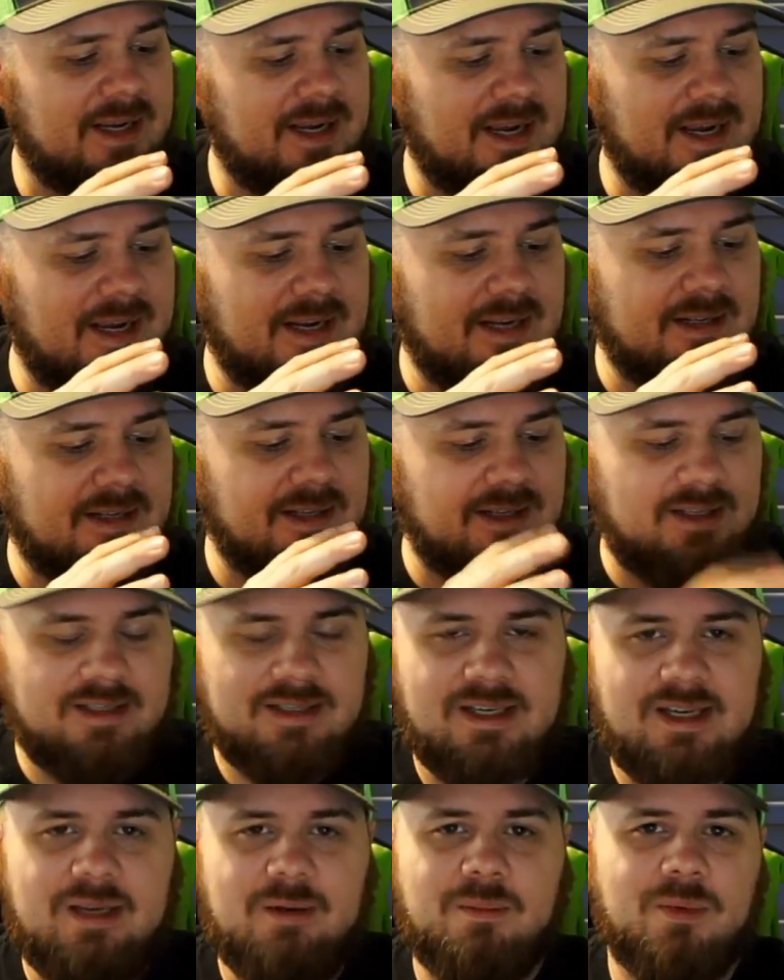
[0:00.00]
And this
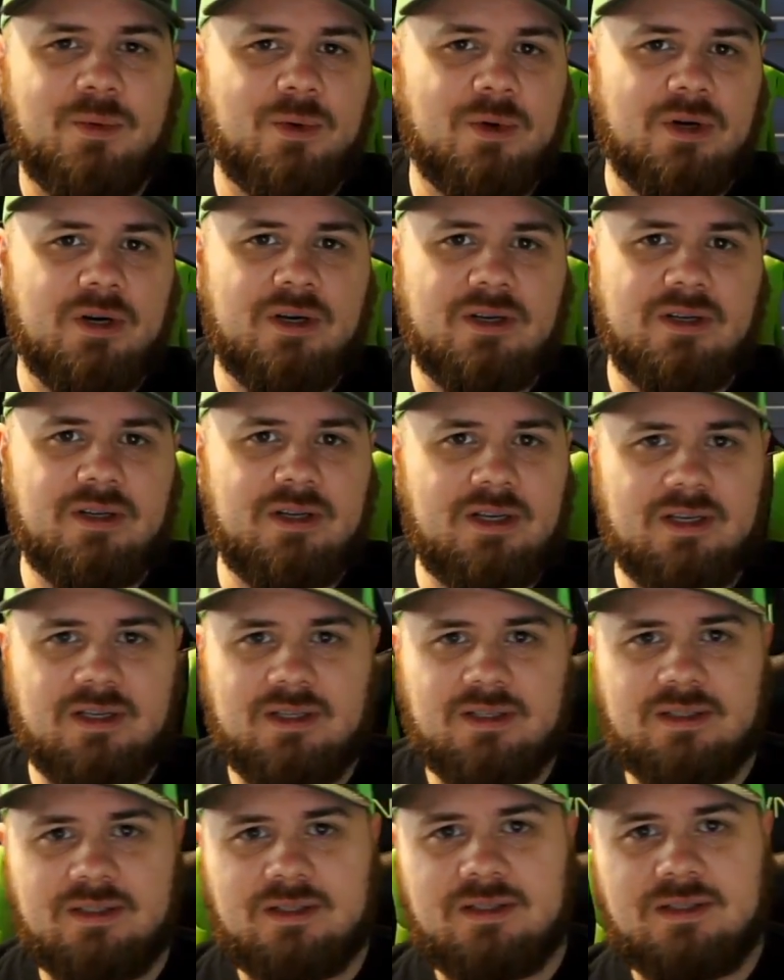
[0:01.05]
keyboard
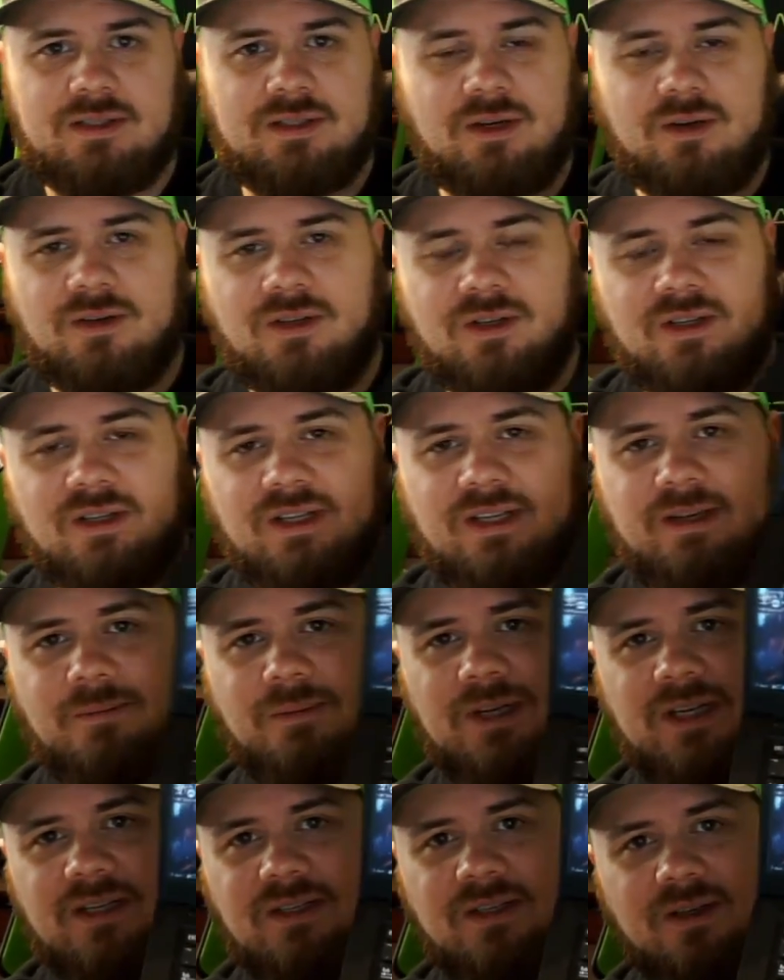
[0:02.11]
is certainly
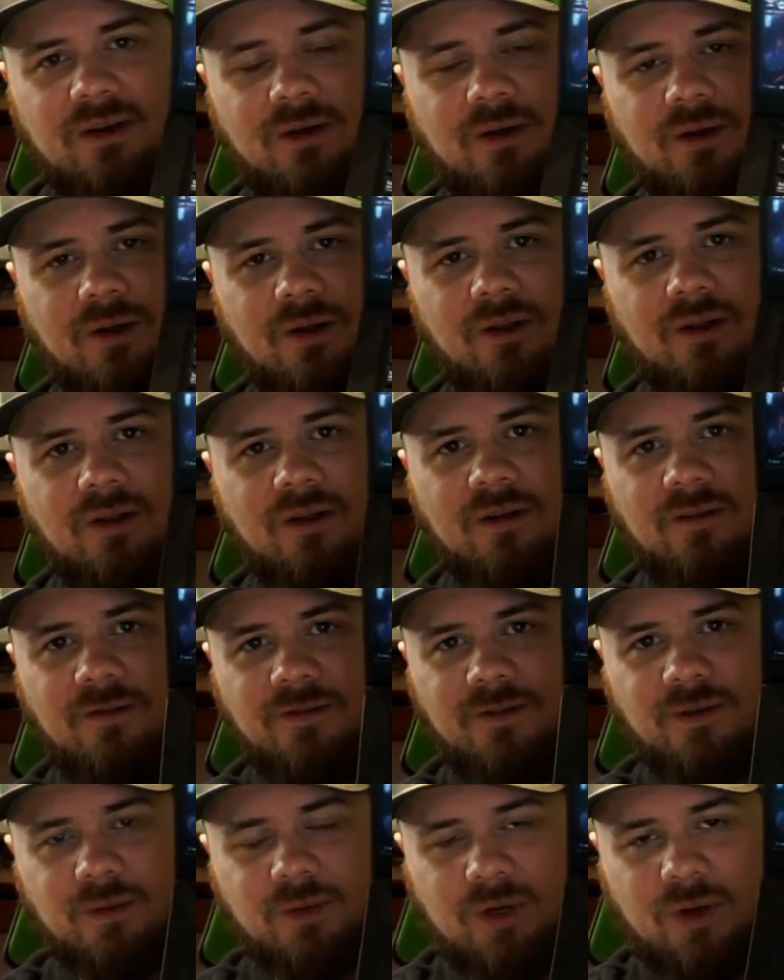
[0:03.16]
meets all
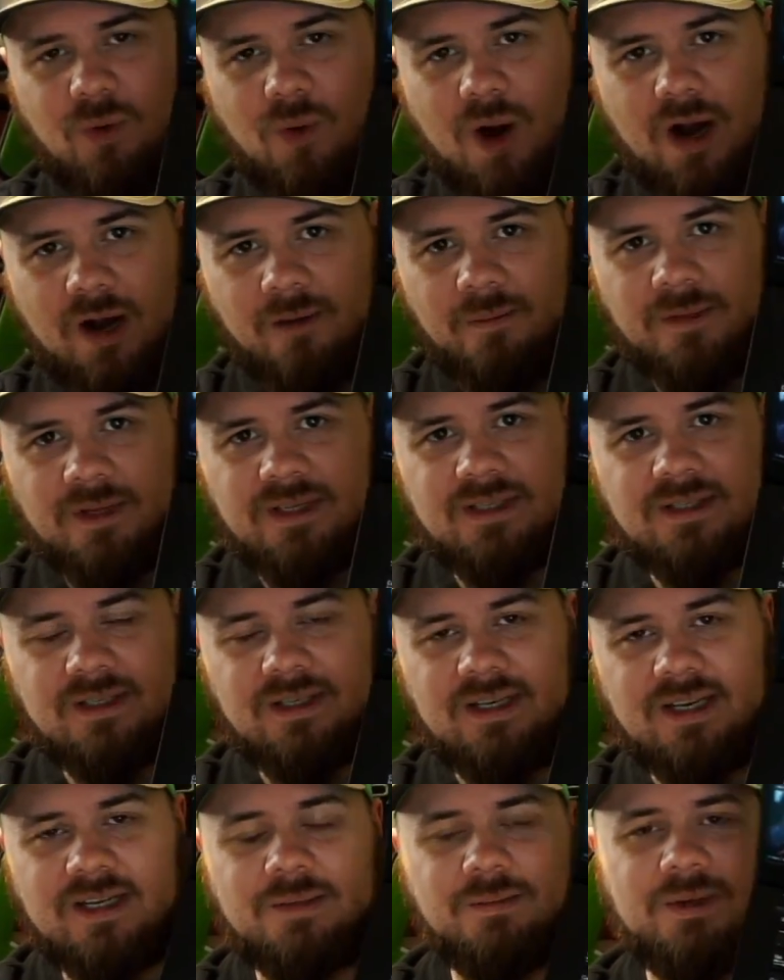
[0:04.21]
of the requirements
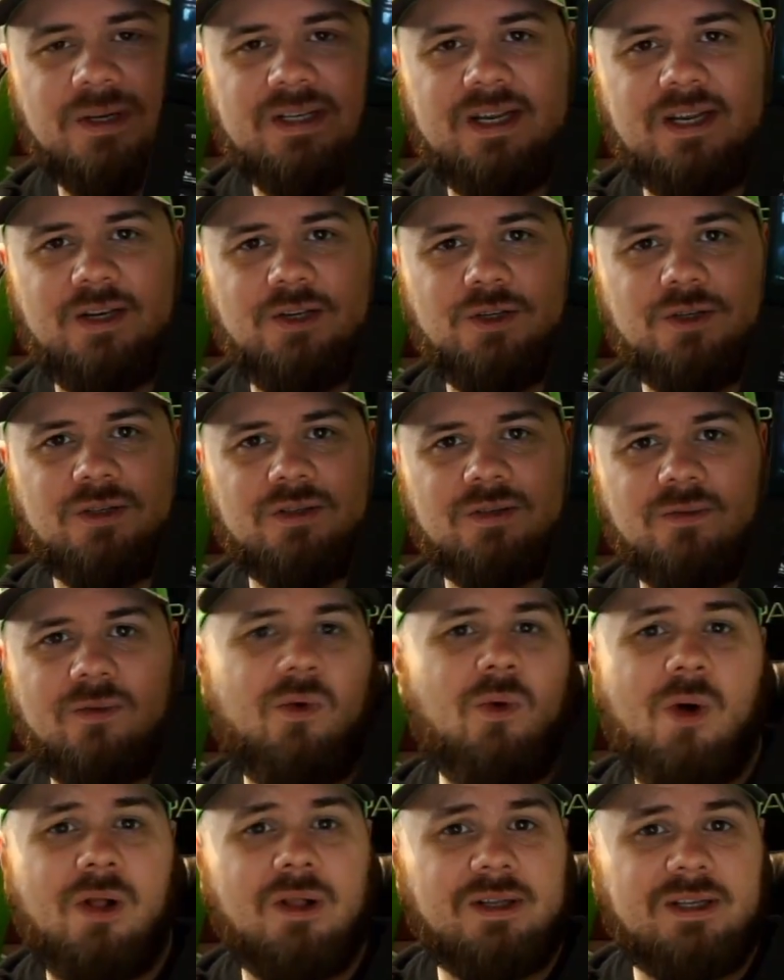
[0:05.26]
and expectations of
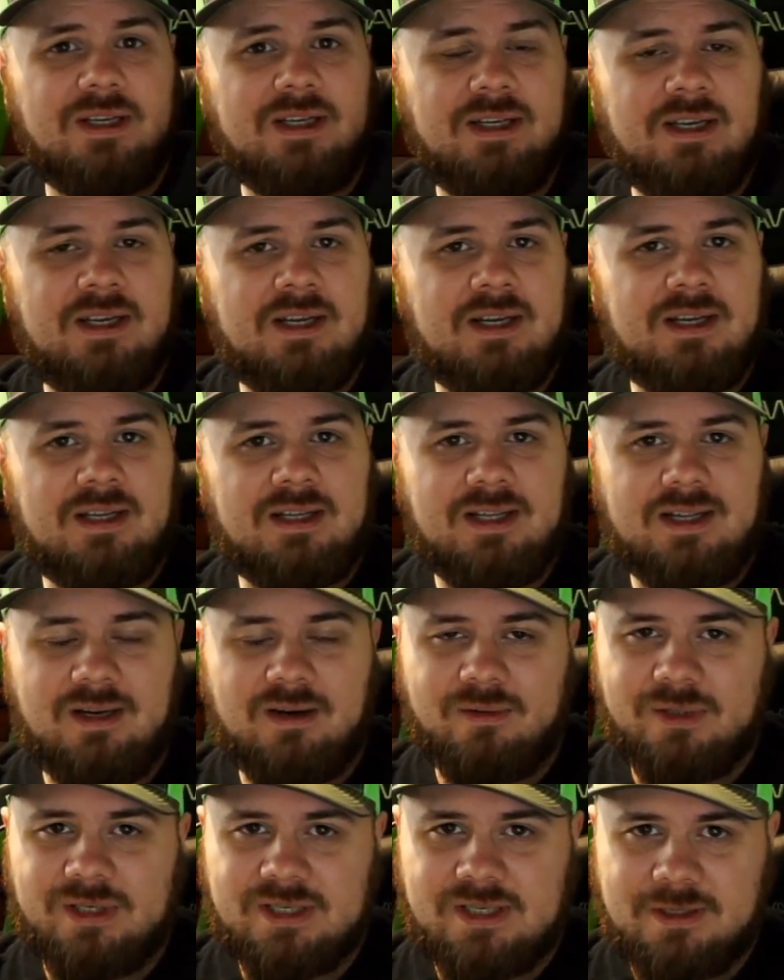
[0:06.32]
quality that I
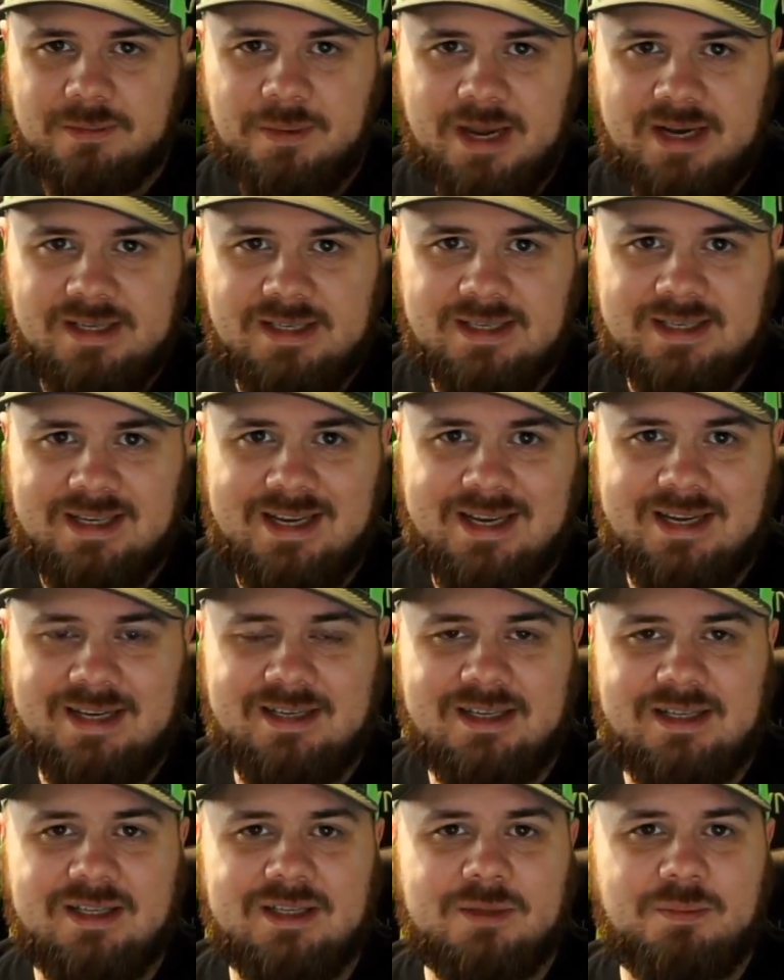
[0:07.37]
would expect again
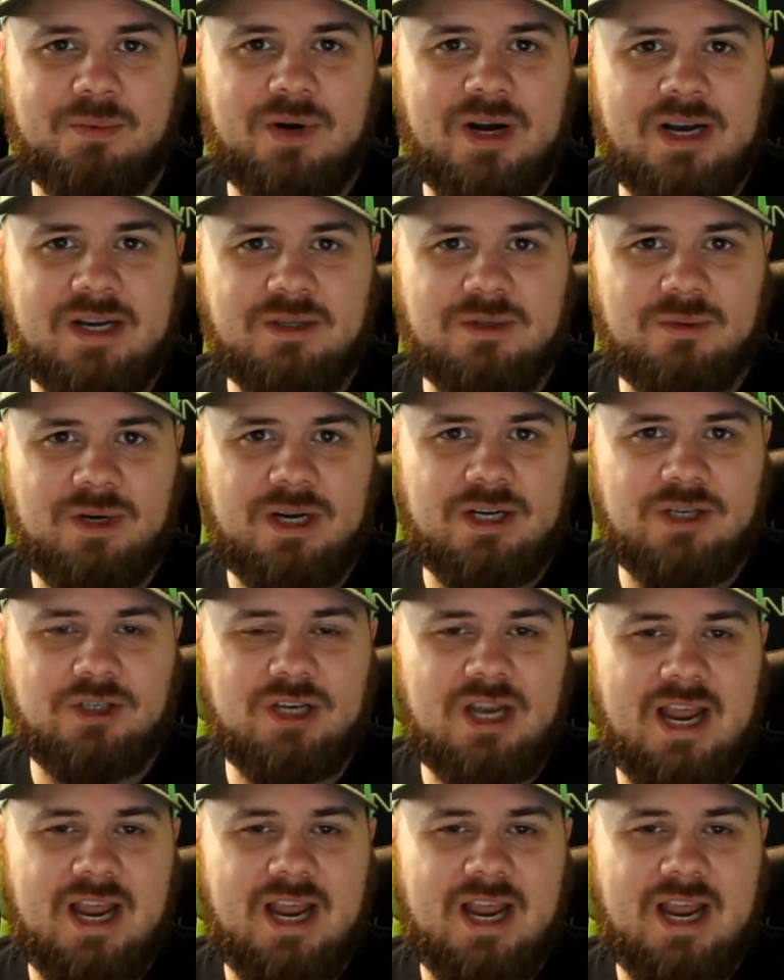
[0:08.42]
in this price range,